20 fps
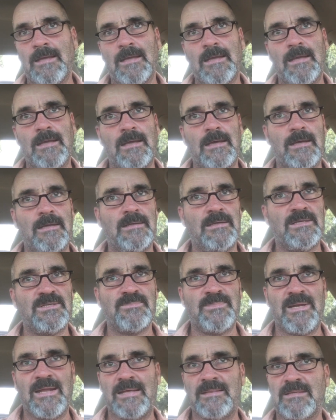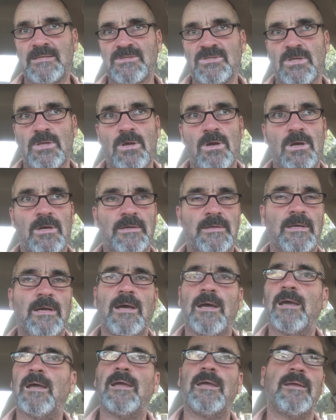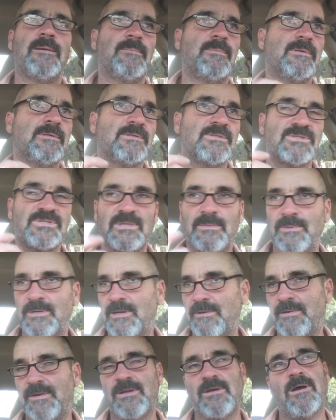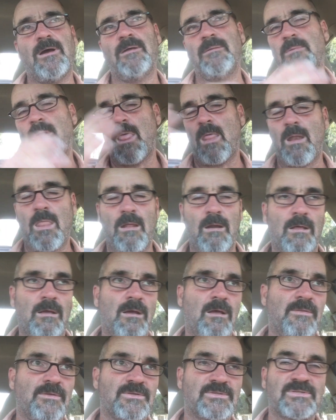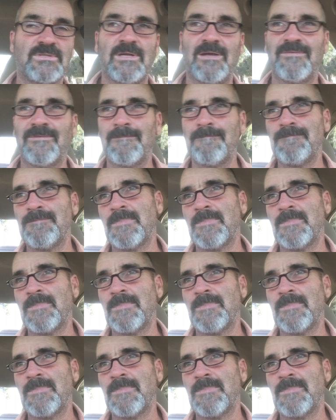And he's been at this a long time in seminary to all blah, blah, blah, all this stuff.